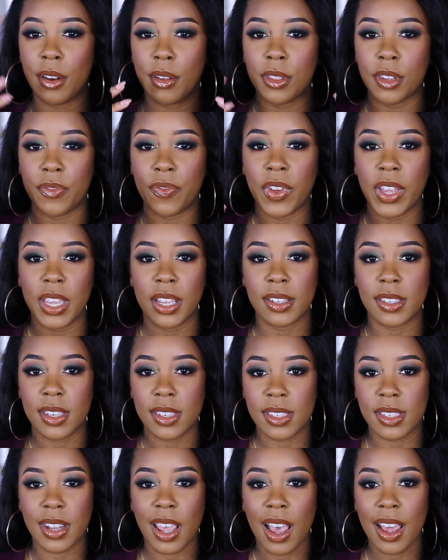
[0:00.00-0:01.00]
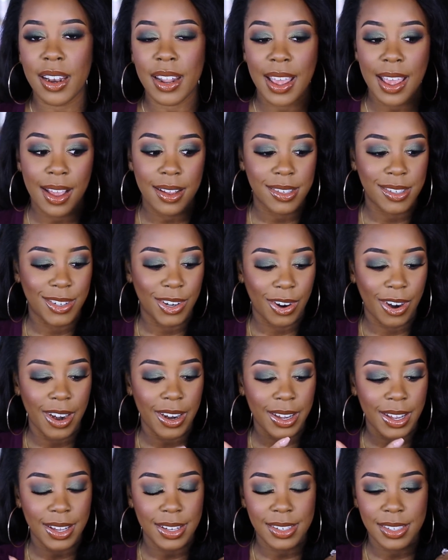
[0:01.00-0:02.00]
it on the face, it's not as
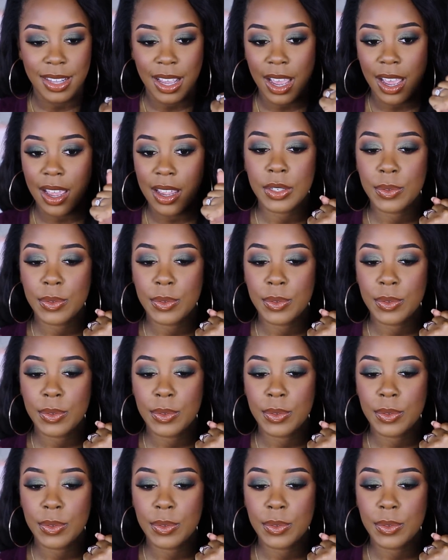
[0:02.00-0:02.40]
dark as that.